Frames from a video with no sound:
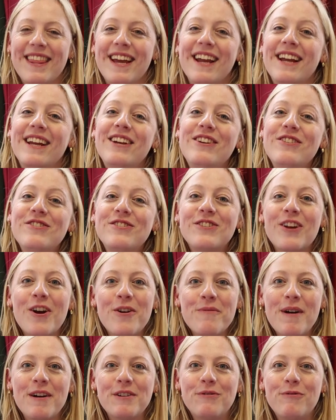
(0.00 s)
Thank you
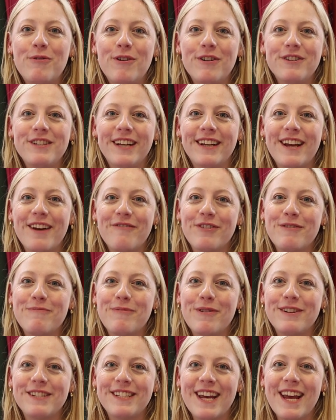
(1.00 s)
so much for watching,
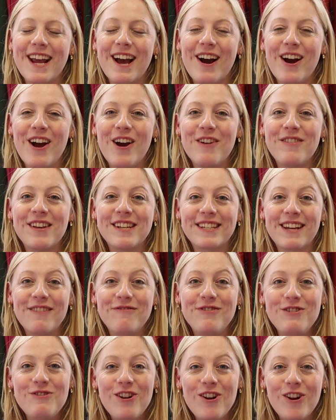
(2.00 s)
everybody. I hope that's
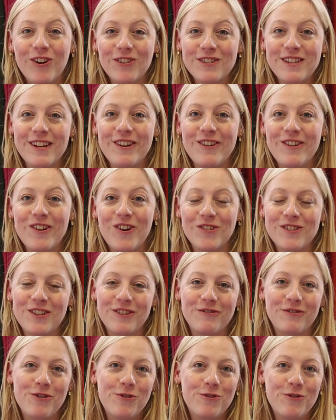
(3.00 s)
given you lots and
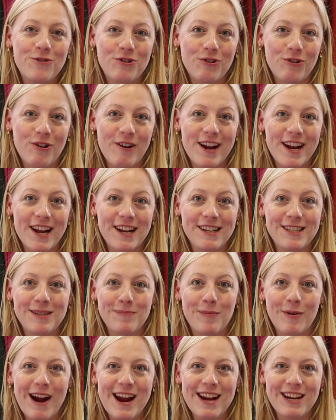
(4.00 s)
lots of corduroy
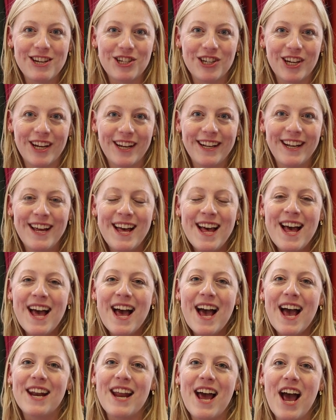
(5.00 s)
inspiration
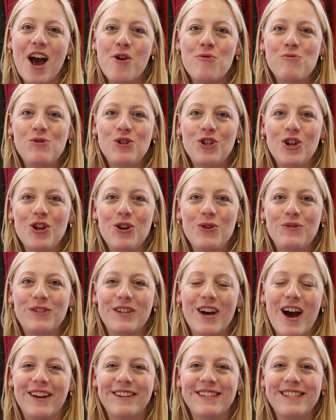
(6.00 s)
and helped you
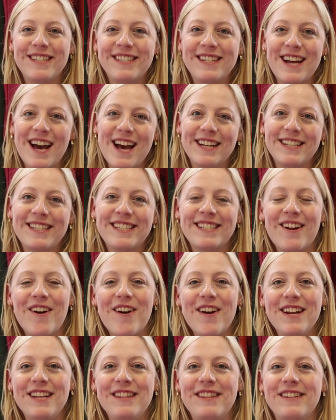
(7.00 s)
to understand
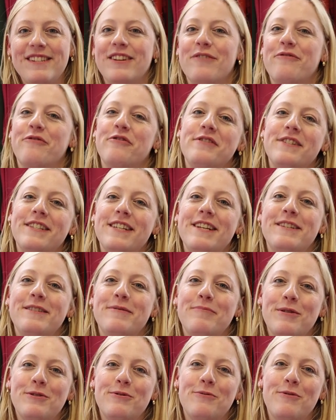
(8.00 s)
slightly the differences
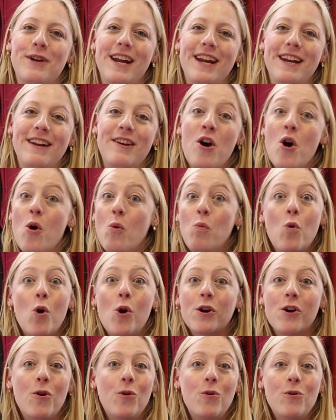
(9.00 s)
between
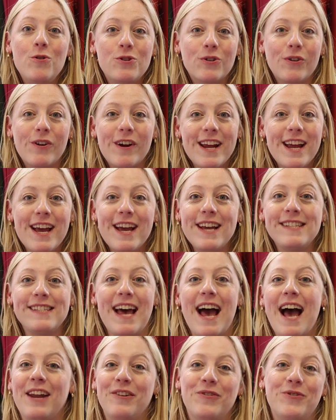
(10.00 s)
what corduroy is
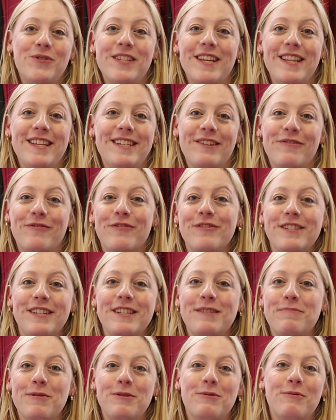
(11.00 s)
and also the
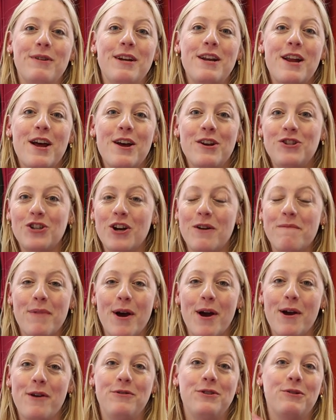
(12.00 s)
differences between a
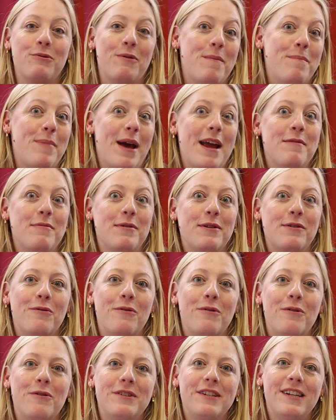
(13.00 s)
jumbo to a baby
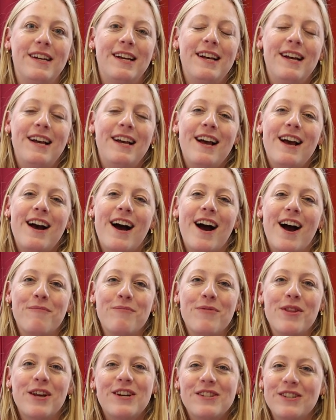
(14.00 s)
cord.
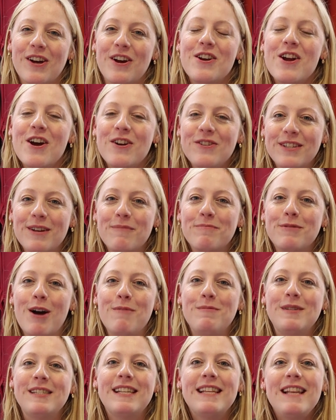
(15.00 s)
Because I know
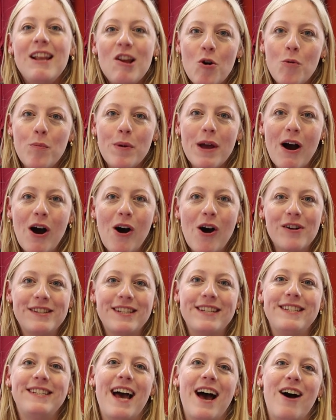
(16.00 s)
sometimes it's a little bit hard
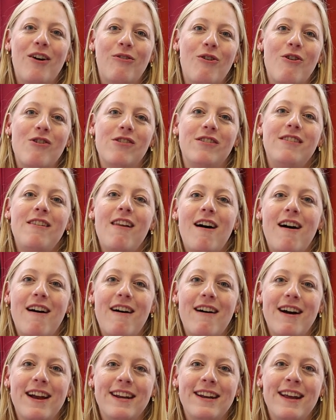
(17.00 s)
to tell
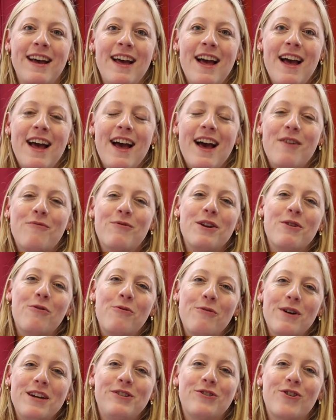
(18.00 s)
online. We
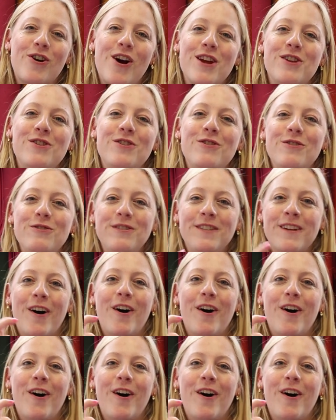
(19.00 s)
always try and use